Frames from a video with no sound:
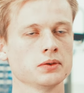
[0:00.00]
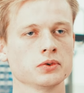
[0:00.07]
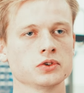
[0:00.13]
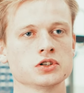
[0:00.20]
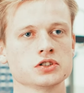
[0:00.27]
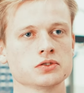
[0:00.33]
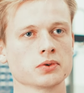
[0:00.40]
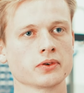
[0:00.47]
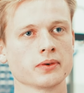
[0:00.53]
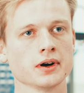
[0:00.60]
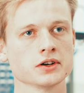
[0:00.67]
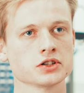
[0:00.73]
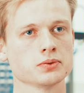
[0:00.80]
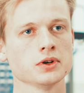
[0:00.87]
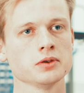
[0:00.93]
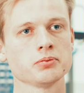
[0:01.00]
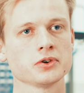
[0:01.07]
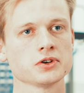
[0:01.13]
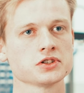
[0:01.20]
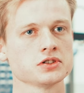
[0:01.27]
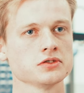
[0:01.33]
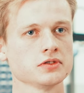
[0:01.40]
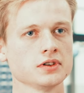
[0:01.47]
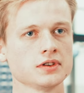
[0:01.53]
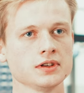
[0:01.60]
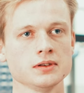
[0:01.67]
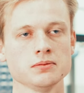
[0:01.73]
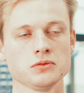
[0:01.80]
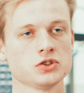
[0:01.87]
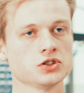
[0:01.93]
it just requires one person of the
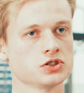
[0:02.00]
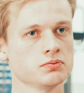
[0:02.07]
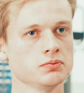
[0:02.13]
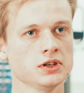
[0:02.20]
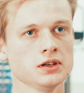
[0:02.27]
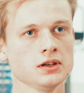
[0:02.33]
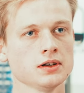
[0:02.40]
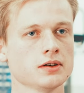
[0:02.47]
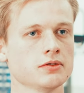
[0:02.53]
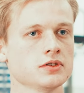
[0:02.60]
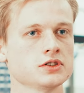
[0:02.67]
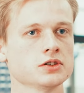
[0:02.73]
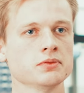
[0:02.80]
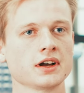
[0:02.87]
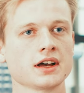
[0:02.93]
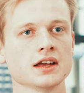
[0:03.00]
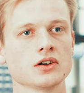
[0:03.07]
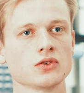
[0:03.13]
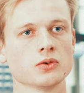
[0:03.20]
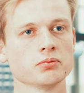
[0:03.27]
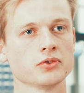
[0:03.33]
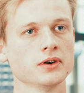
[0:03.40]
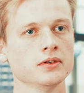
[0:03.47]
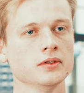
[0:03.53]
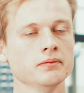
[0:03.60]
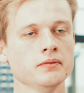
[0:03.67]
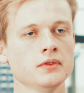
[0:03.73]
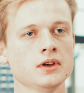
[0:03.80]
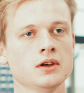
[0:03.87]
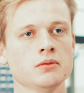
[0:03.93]
team, just me, if it's a mechanical problem.
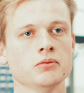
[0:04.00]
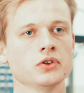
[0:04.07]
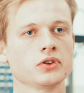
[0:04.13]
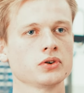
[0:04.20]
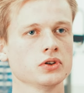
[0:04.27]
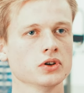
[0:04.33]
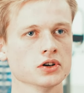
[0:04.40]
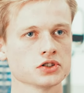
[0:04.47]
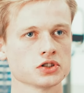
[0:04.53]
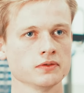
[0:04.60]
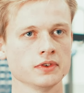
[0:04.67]
It could also